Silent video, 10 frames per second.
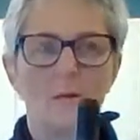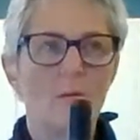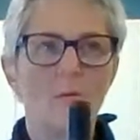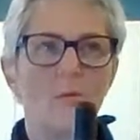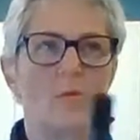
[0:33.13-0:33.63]

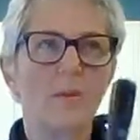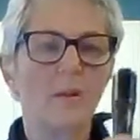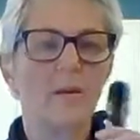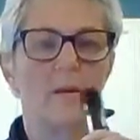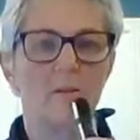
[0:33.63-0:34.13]
Don't hold
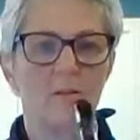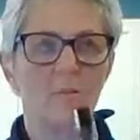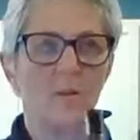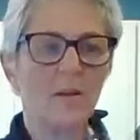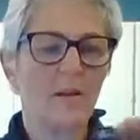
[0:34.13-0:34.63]
it. I
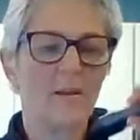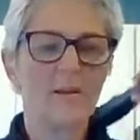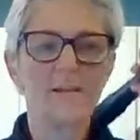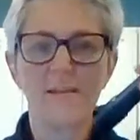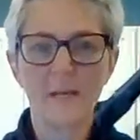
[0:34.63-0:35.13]
should put it.
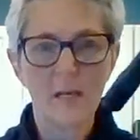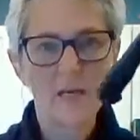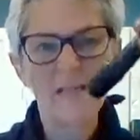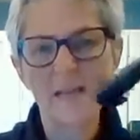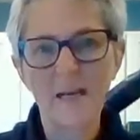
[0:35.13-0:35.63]
He's
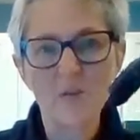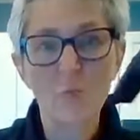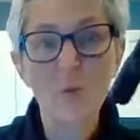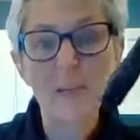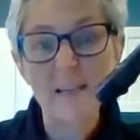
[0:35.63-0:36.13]
saying I
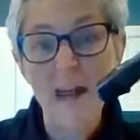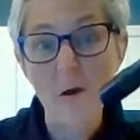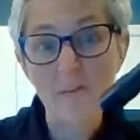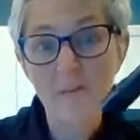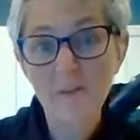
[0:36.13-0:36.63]
should put it
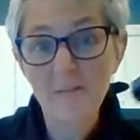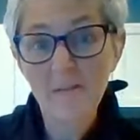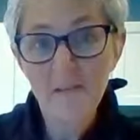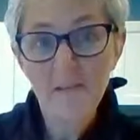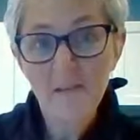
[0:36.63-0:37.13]
down.
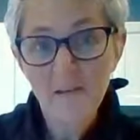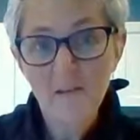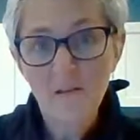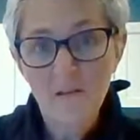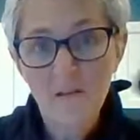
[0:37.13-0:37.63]

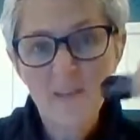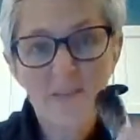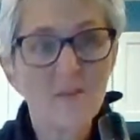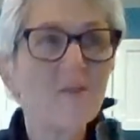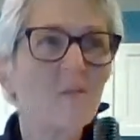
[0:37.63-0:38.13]

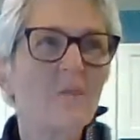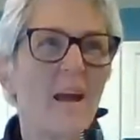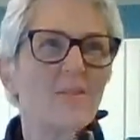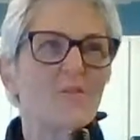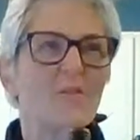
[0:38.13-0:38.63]
Feels so
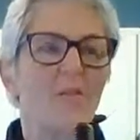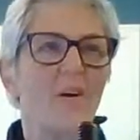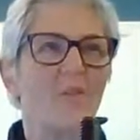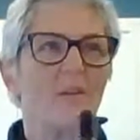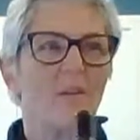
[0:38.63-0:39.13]
natural
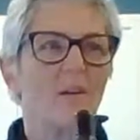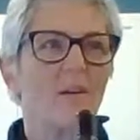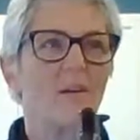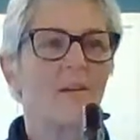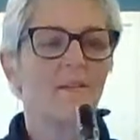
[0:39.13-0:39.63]
though.
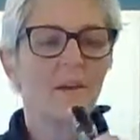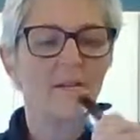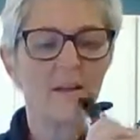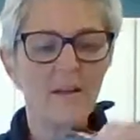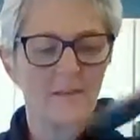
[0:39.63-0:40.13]

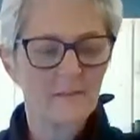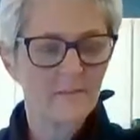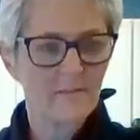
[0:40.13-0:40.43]
All right.